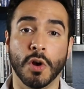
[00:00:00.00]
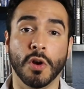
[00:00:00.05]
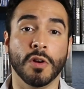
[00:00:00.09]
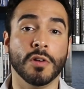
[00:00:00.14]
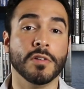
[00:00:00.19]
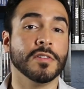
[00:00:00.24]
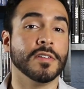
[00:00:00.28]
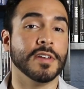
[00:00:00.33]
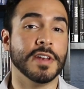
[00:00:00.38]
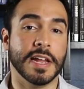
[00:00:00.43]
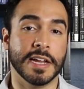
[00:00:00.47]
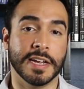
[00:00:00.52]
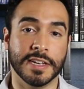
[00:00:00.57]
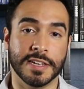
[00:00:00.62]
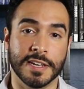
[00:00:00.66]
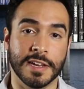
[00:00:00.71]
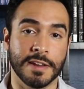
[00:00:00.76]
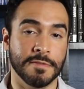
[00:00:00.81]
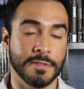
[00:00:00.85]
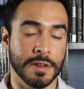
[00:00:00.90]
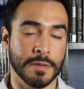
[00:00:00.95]
Earned
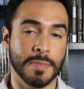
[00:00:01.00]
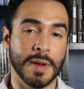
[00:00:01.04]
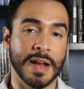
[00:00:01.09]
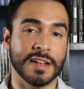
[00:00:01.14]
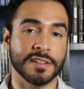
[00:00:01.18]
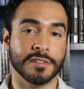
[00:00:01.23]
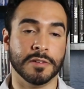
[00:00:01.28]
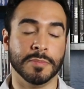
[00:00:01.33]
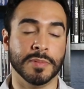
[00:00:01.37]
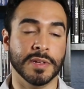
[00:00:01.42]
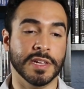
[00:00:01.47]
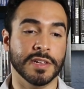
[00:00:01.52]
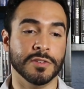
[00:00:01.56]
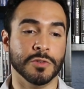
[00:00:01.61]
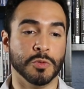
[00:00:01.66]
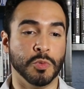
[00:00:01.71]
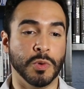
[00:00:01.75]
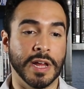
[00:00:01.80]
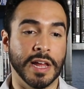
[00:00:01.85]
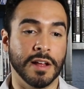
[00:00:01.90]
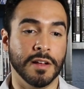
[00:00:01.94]
negativity possibly as
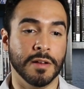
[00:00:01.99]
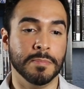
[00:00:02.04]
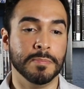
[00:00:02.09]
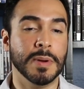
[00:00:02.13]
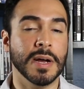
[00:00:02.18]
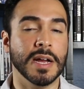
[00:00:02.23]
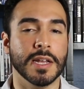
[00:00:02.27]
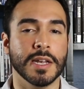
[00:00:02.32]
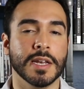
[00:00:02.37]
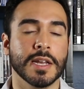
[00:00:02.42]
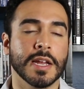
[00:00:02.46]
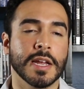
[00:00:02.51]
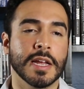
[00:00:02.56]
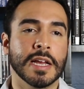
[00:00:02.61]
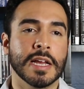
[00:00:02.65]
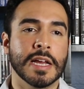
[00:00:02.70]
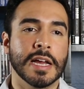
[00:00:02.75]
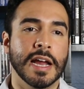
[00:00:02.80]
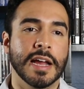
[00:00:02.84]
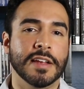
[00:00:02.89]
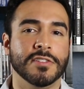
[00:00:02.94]
well, but
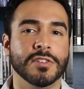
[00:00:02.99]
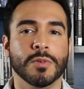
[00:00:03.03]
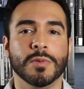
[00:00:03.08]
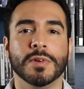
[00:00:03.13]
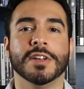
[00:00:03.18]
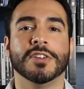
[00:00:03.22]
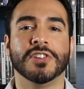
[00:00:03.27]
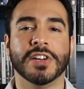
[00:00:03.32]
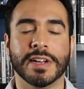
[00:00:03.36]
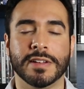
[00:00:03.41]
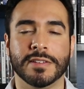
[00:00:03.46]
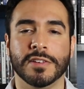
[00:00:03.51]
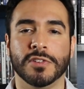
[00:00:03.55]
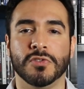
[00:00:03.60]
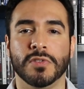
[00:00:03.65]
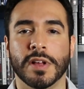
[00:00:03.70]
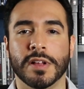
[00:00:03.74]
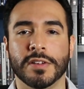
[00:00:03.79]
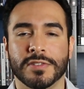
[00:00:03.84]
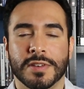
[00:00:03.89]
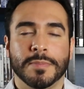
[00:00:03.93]
I still want to check out these
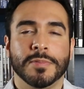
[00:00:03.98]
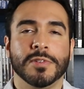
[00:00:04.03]
trailers.